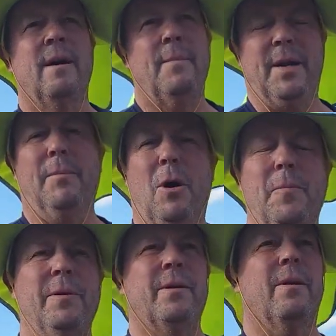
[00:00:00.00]
I mean, I'm
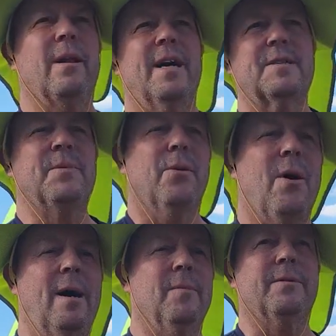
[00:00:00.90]
hoping it'll last me a
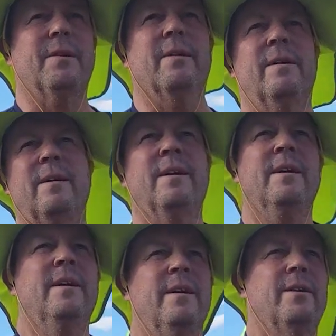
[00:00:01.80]
while. But uh,
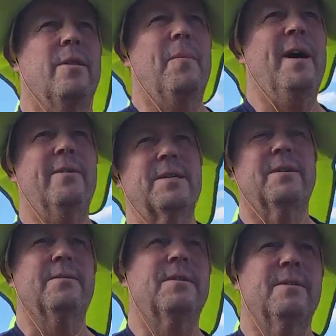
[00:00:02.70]
you know, the batteries on
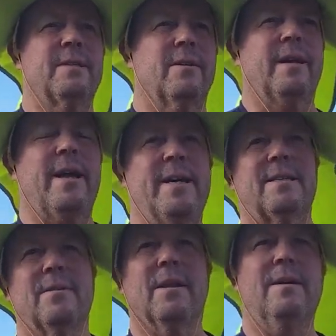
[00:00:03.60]
those things only last
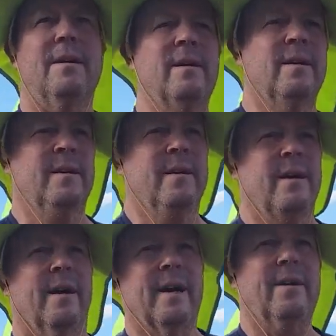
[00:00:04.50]
so long."
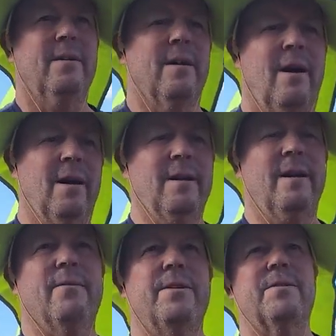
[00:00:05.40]
And I hardly
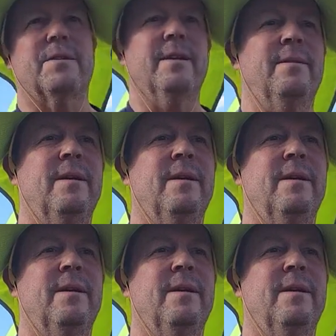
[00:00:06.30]
ever use it.